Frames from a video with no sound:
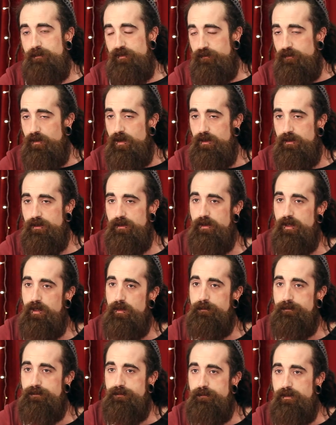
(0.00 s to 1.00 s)
My father
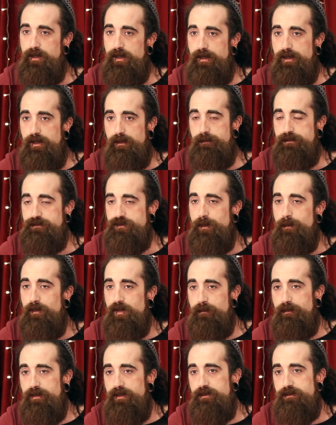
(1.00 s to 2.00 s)
helped uh, with some of
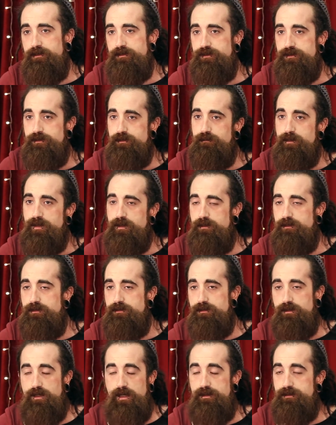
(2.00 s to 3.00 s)
the balls
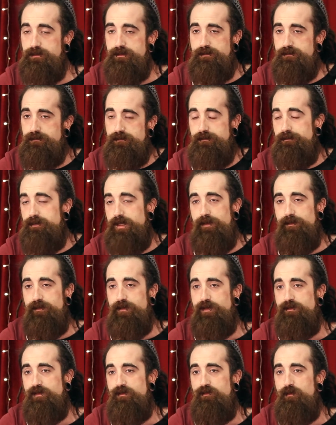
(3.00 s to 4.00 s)
because I just could
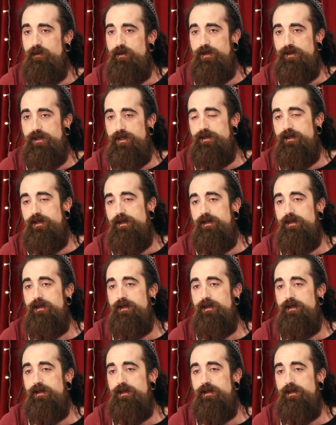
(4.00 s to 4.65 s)
never have afforded it.